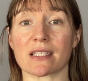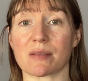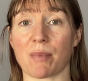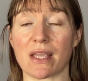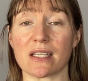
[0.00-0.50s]

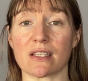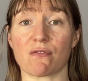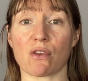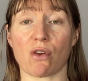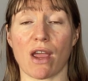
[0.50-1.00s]
space
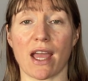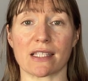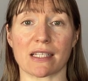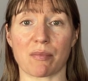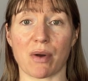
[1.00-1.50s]
for your
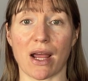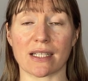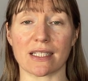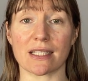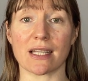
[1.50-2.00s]
handstand
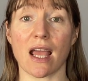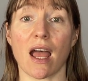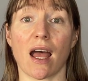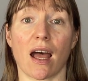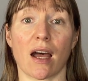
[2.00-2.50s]
practice
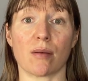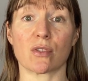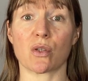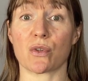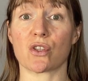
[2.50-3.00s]

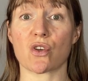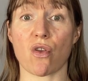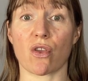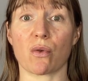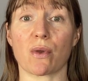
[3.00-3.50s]
to ensure
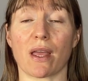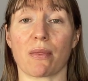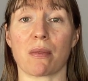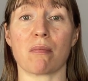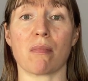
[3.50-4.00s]
that you
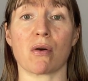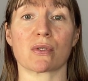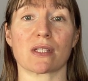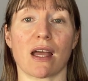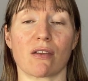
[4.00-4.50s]
get the
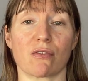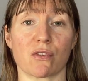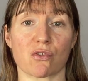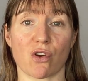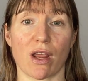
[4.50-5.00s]
most out of
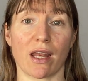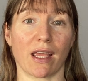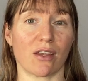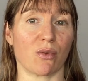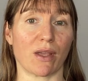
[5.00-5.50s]
your training
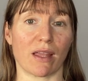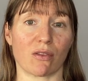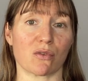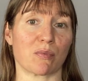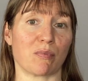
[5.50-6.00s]
and you get
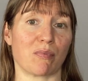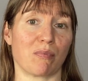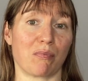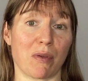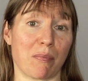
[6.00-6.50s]

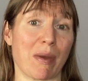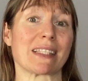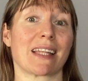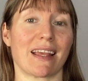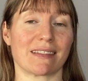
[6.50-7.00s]
the
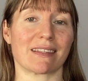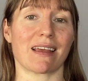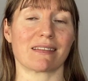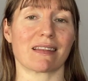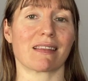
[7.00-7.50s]
best
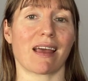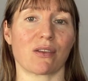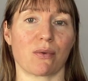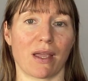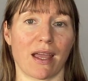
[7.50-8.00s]
handstands that
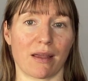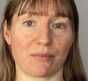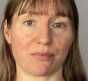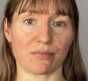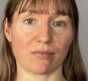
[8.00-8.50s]
you can.
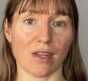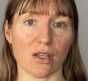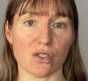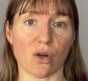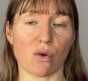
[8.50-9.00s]

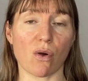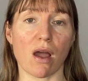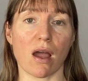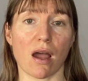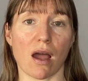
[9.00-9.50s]
So
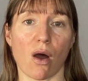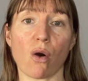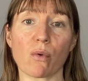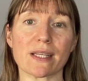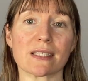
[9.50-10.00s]

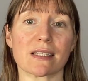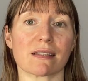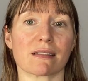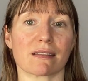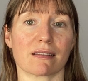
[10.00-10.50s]
always,
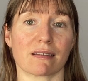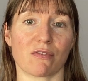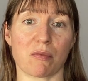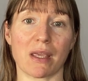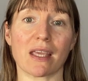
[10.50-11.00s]

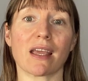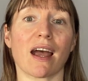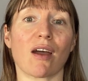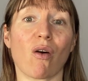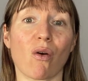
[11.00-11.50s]
for me,
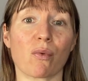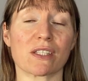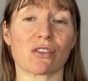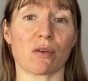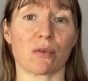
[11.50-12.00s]
I
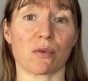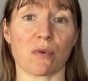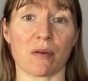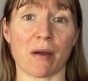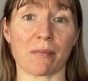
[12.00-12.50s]
always start with a
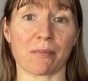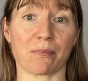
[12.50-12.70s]
warm-up.